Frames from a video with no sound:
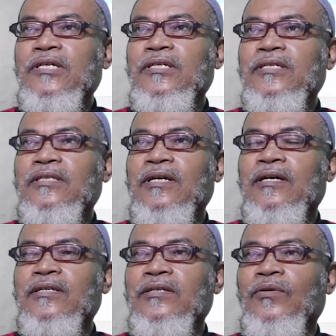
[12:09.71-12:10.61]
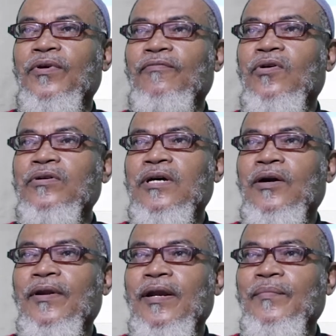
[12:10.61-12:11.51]
It is that we have got
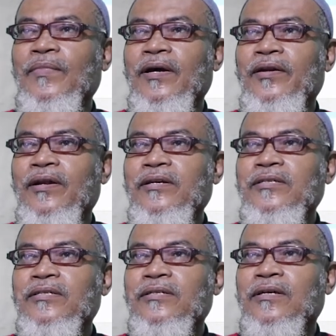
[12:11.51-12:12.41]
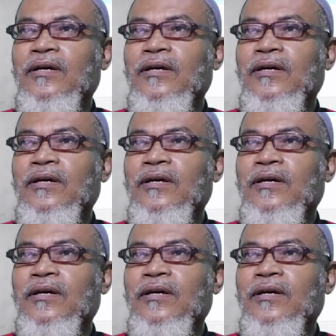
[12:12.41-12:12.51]
our num address